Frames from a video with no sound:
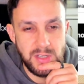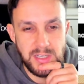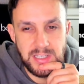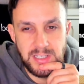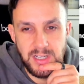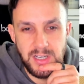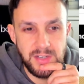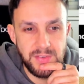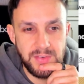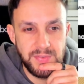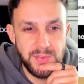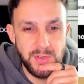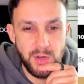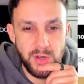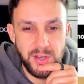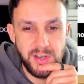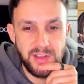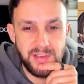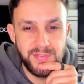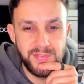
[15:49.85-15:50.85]
It's kind of
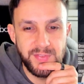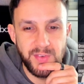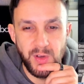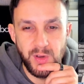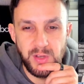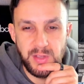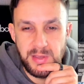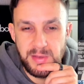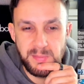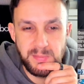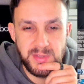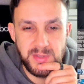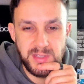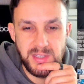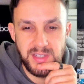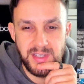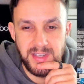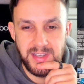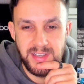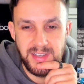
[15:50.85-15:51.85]
not enough volume
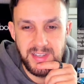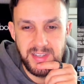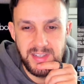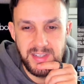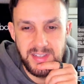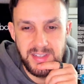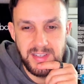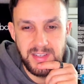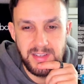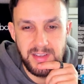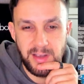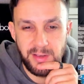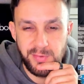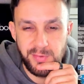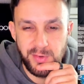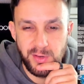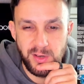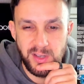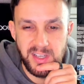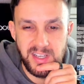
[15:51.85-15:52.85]
to, I
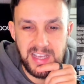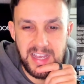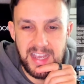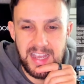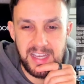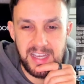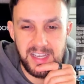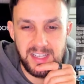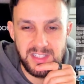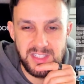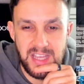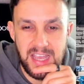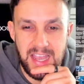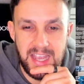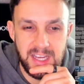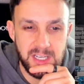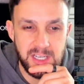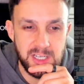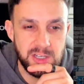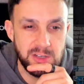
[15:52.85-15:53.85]
feel like, to
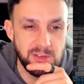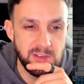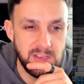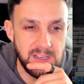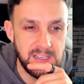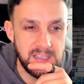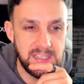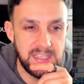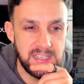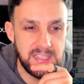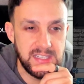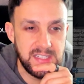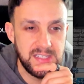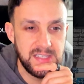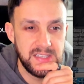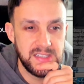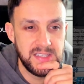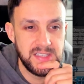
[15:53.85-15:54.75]
accurately.